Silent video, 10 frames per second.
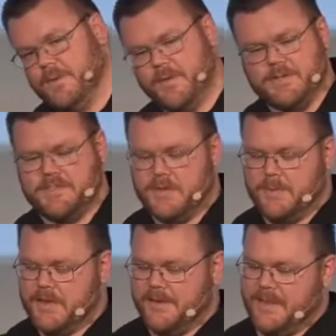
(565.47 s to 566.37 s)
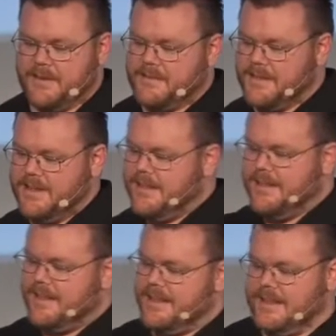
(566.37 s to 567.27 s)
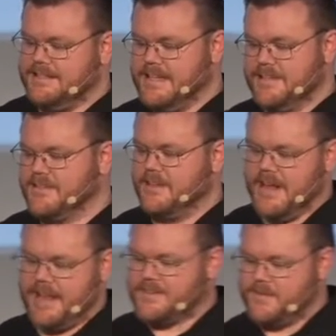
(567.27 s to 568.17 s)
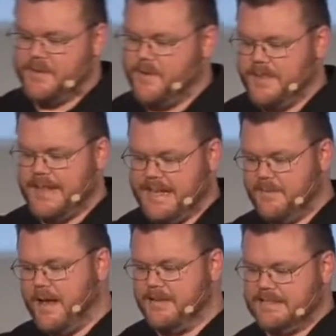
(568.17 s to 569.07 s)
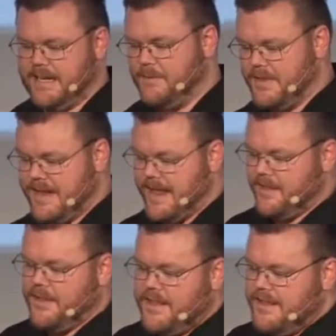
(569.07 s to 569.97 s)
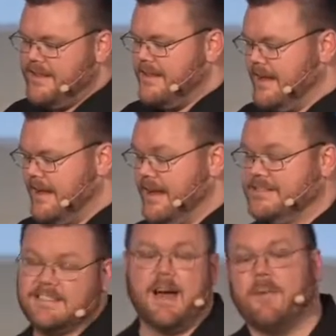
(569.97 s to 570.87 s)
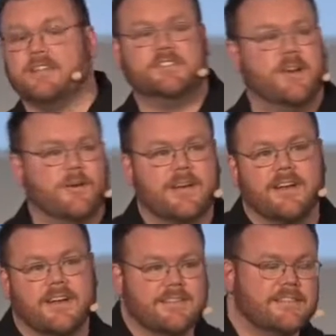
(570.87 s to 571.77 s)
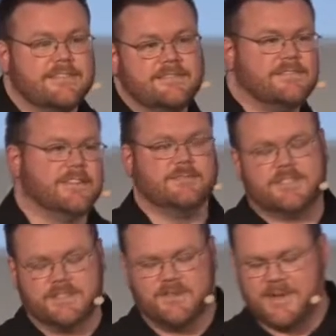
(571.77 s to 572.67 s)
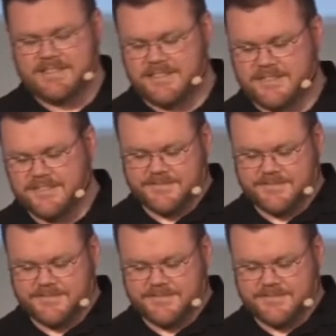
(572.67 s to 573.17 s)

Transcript: They're stupid. They see a screw and they need to pound it in with a nail. It's not my joke. Don't shoot the messenger.